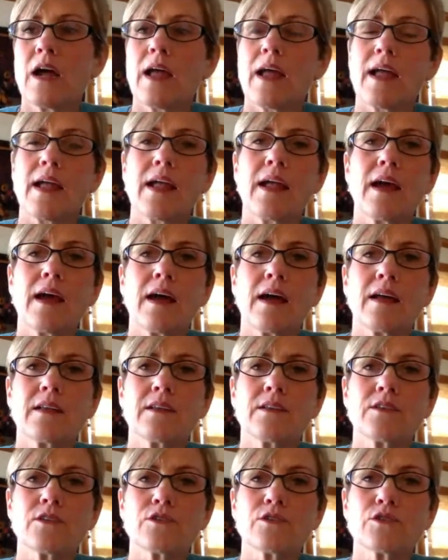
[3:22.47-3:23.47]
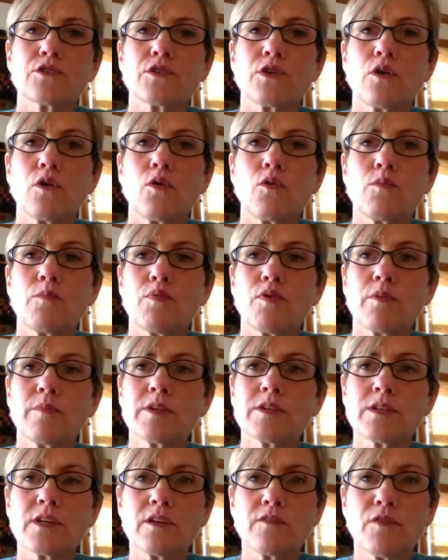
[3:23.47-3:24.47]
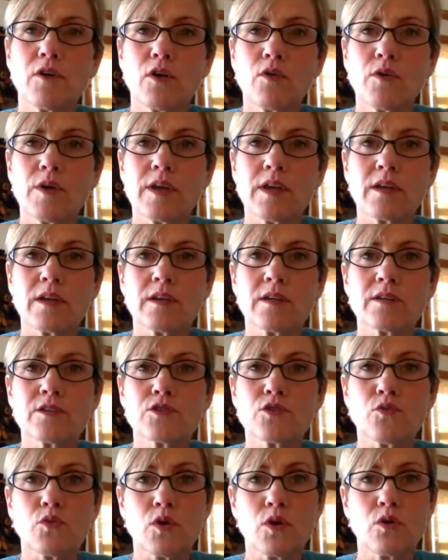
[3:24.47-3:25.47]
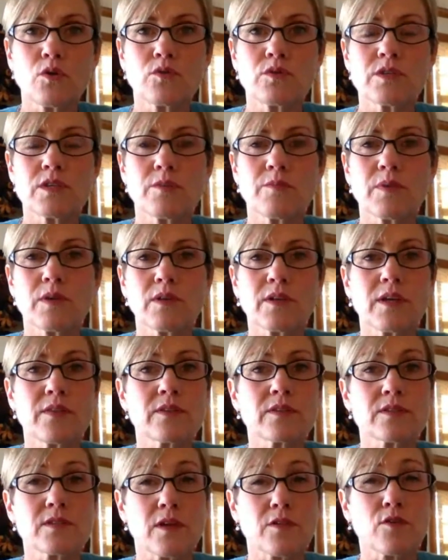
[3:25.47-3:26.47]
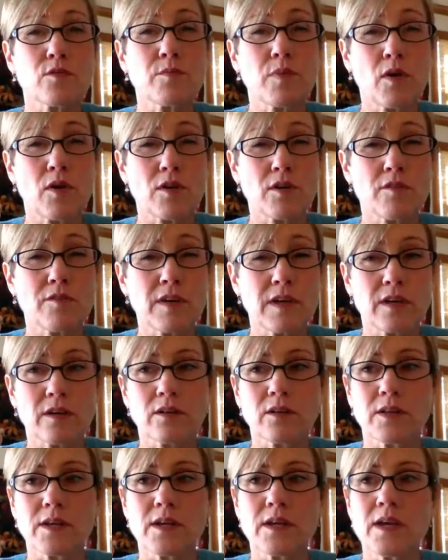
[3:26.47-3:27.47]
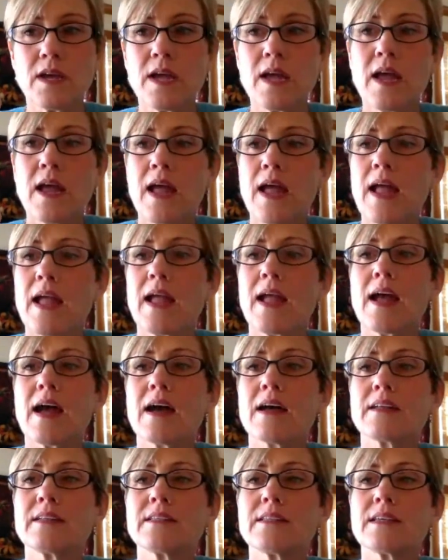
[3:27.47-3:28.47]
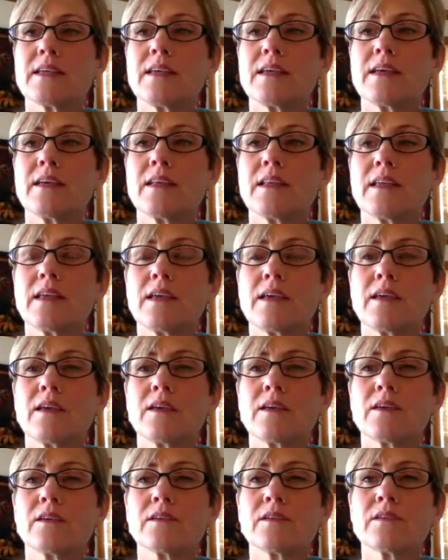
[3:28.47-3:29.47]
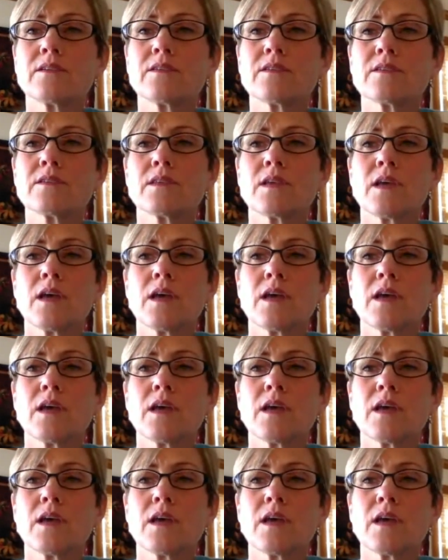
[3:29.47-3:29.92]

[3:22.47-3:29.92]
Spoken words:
And so Primitivo is grown typically in the southern part of Italy. And it is